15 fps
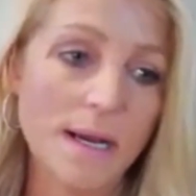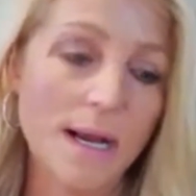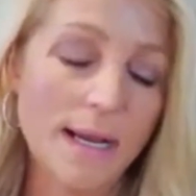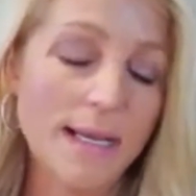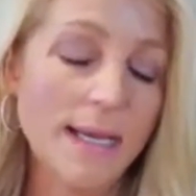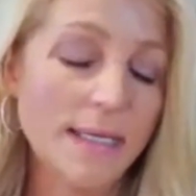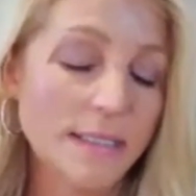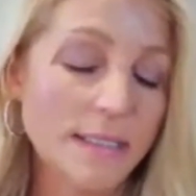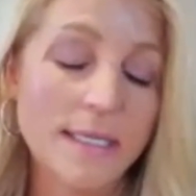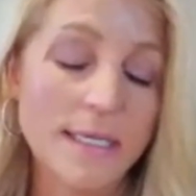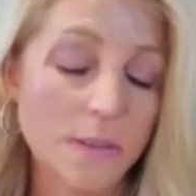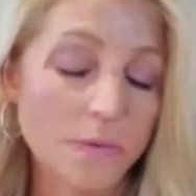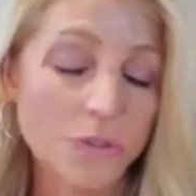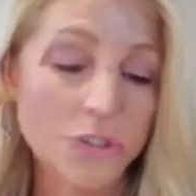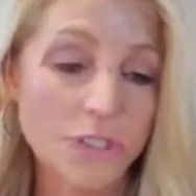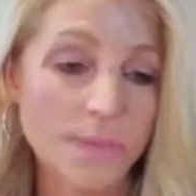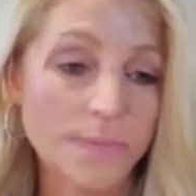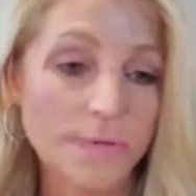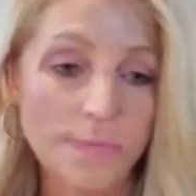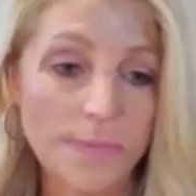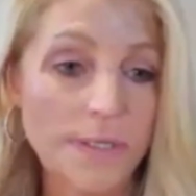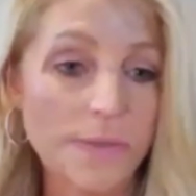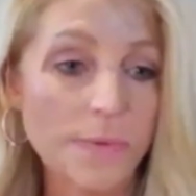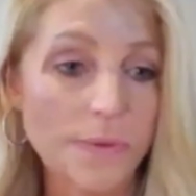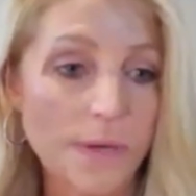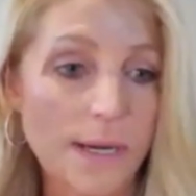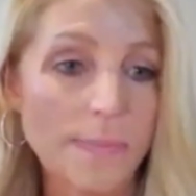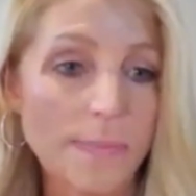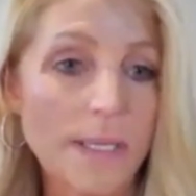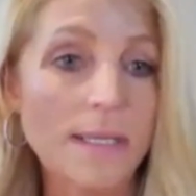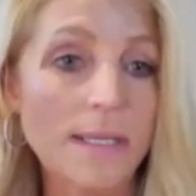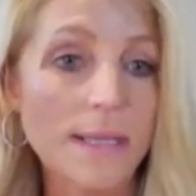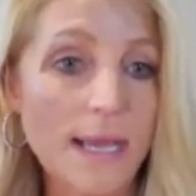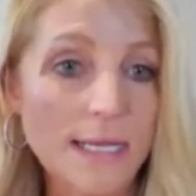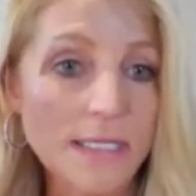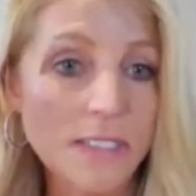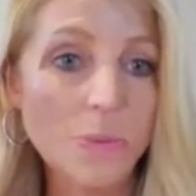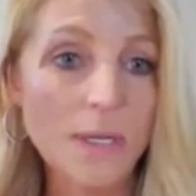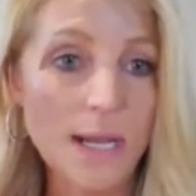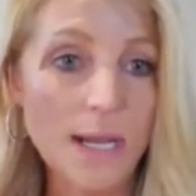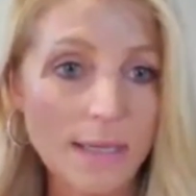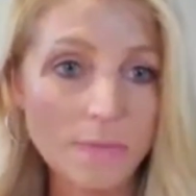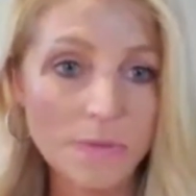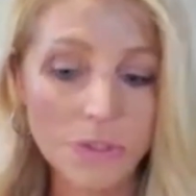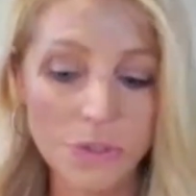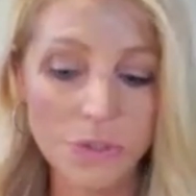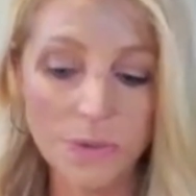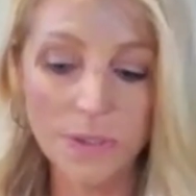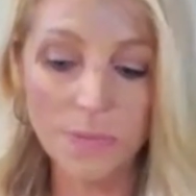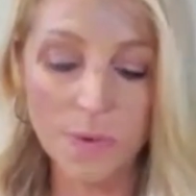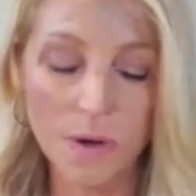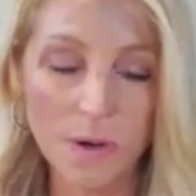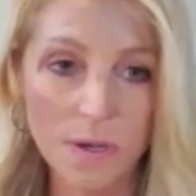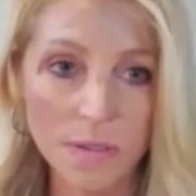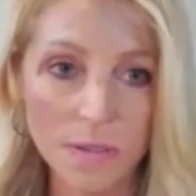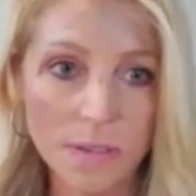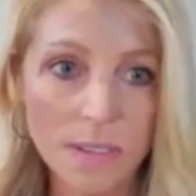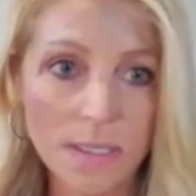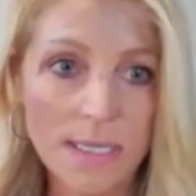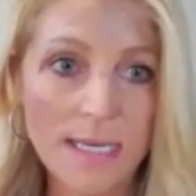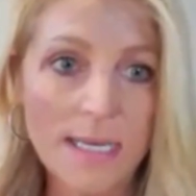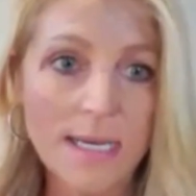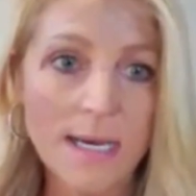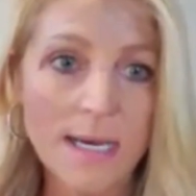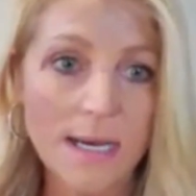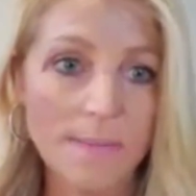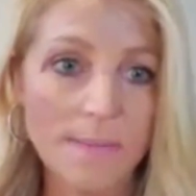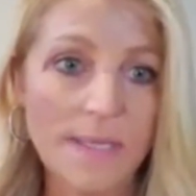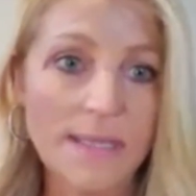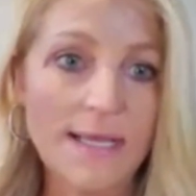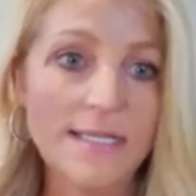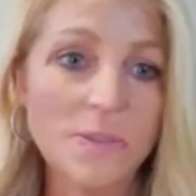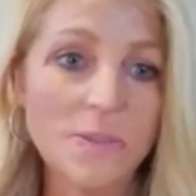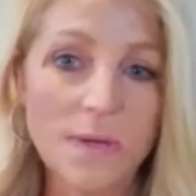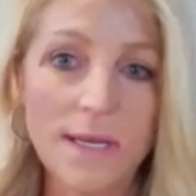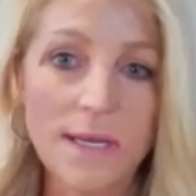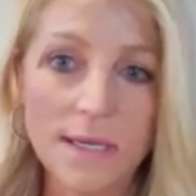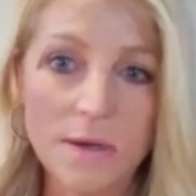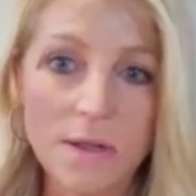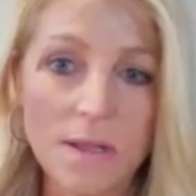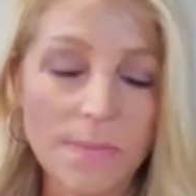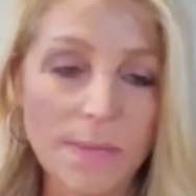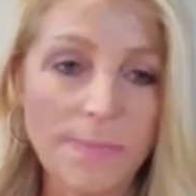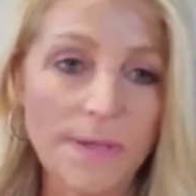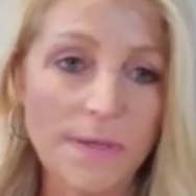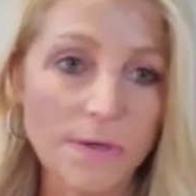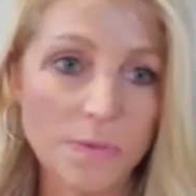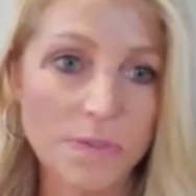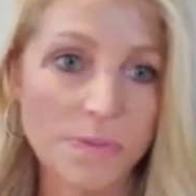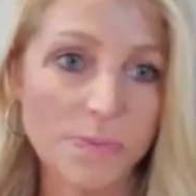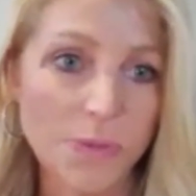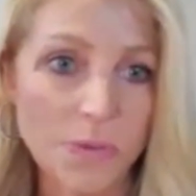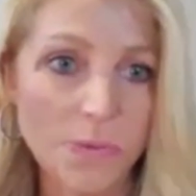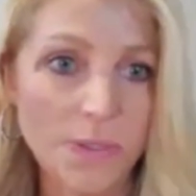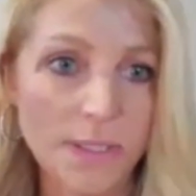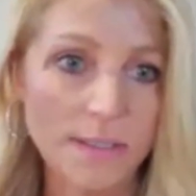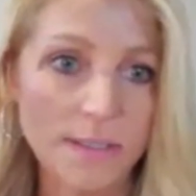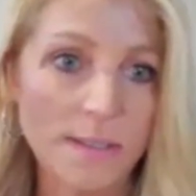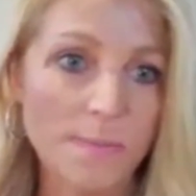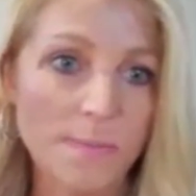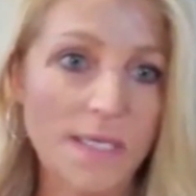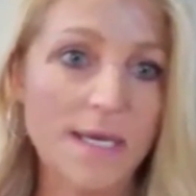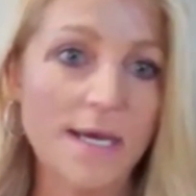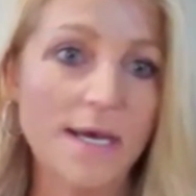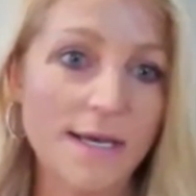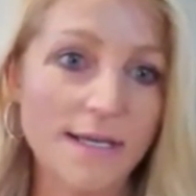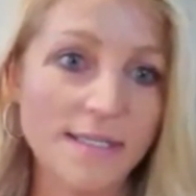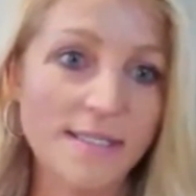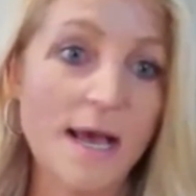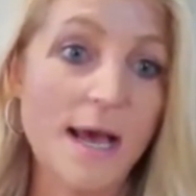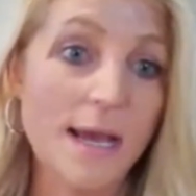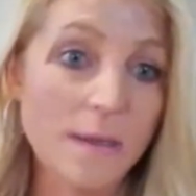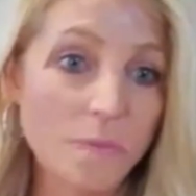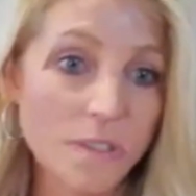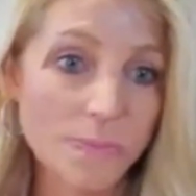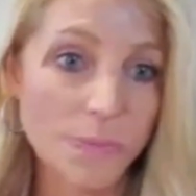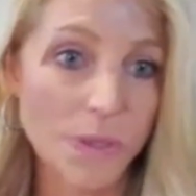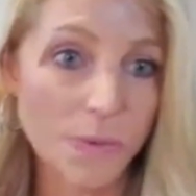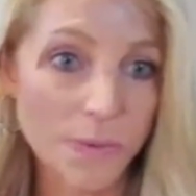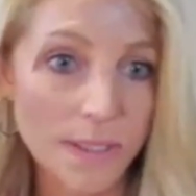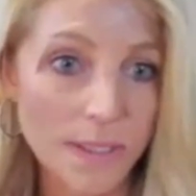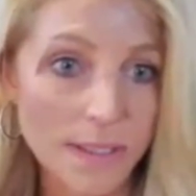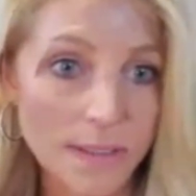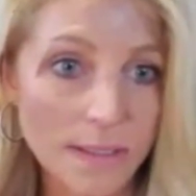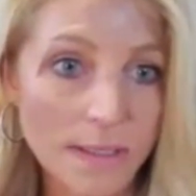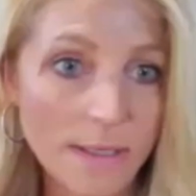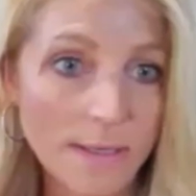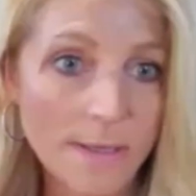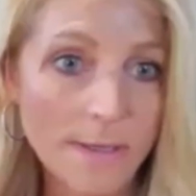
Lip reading: had to take ownership of my own crap. And that's what I was doing wrong. And that's why I call it my picker was broken, because I was broken,